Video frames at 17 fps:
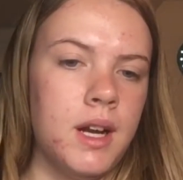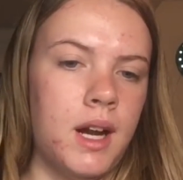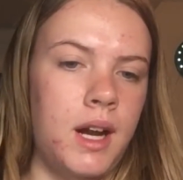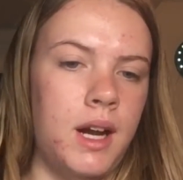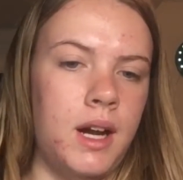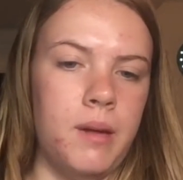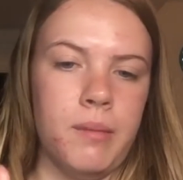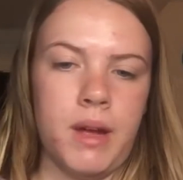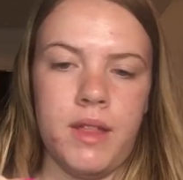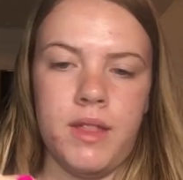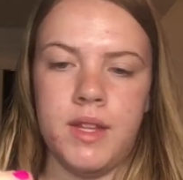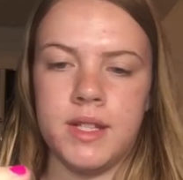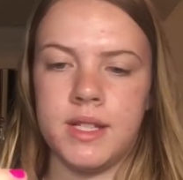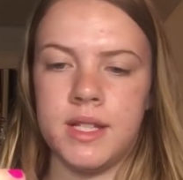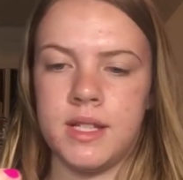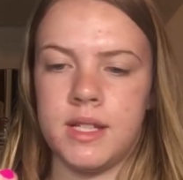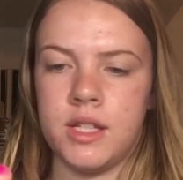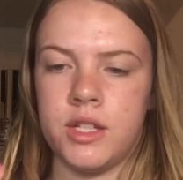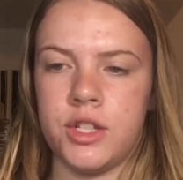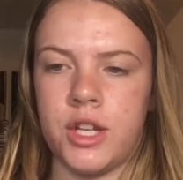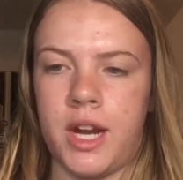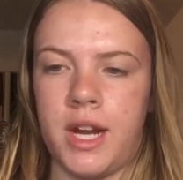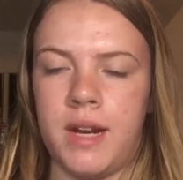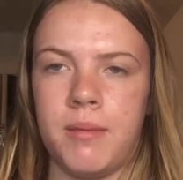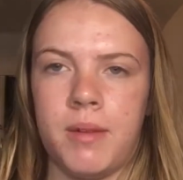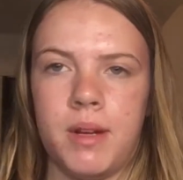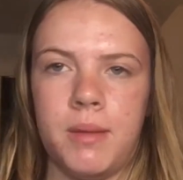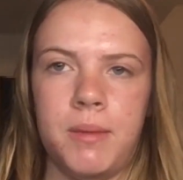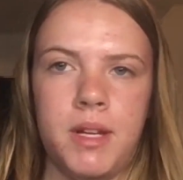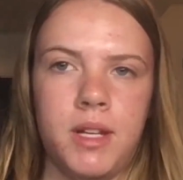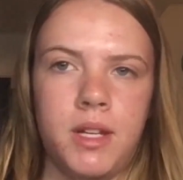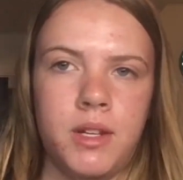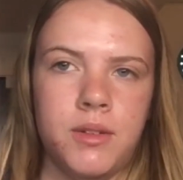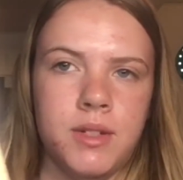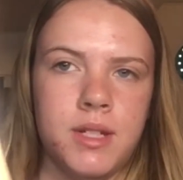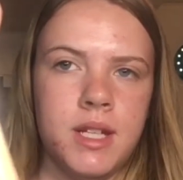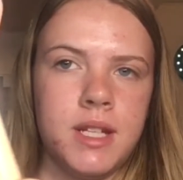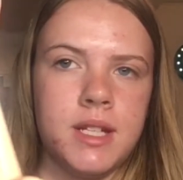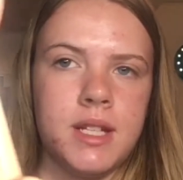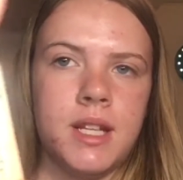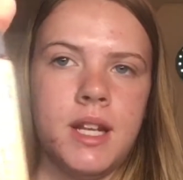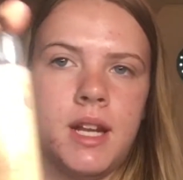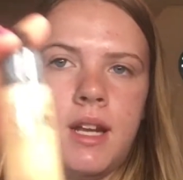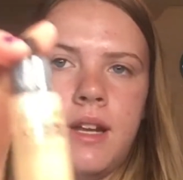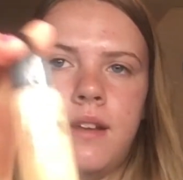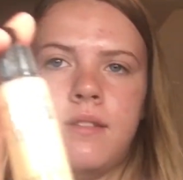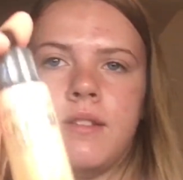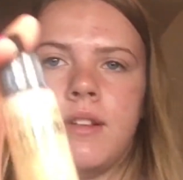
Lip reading: and this is the shade I'm going to be using today.